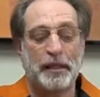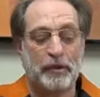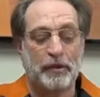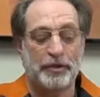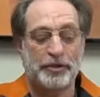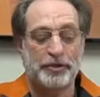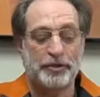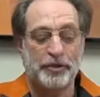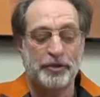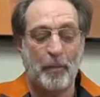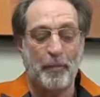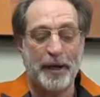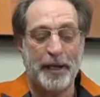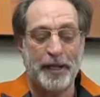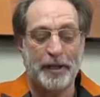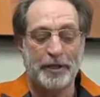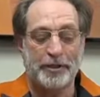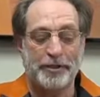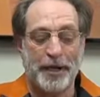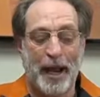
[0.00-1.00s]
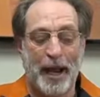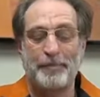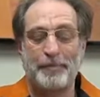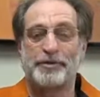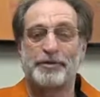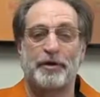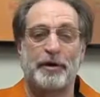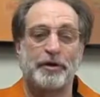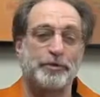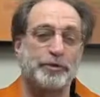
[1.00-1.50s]
There are so many other
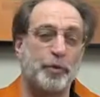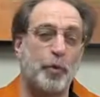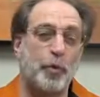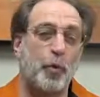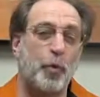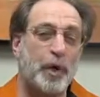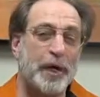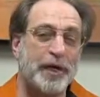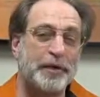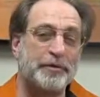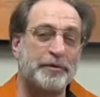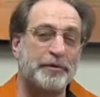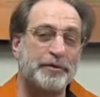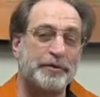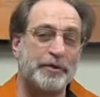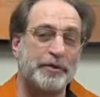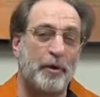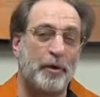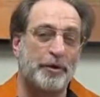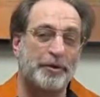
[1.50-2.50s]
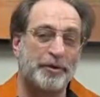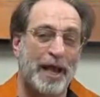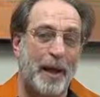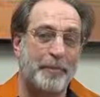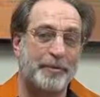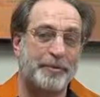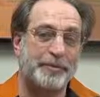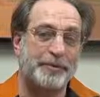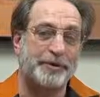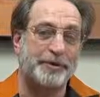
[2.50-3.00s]
chapters. There are 22 total
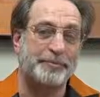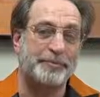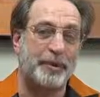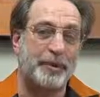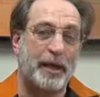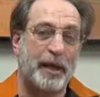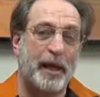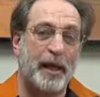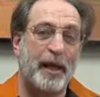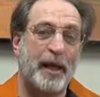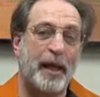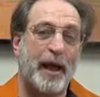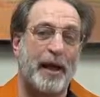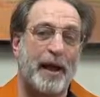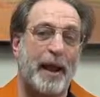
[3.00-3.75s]
chapters in this book,